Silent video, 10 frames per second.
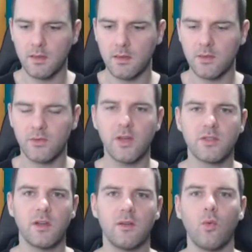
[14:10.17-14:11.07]

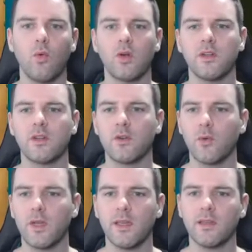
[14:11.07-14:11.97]
Treasure of Warrior
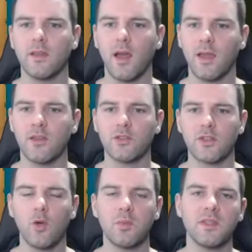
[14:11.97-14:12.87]
Queen. I usually
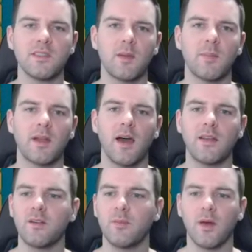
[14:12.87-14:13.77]
open these up at
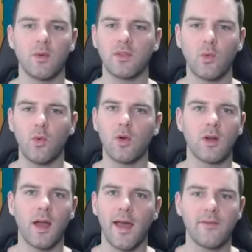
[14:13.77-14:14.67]
100, but with the war,
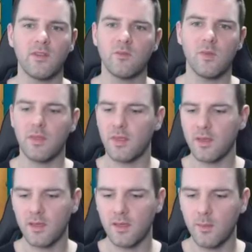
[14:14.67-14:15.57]
I haven't even been
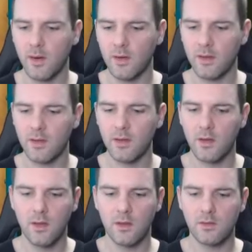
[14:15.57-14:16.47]
thinking about it.
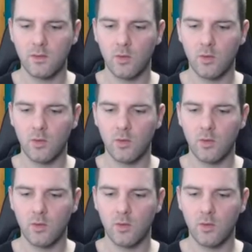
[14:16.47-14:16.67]
So we'll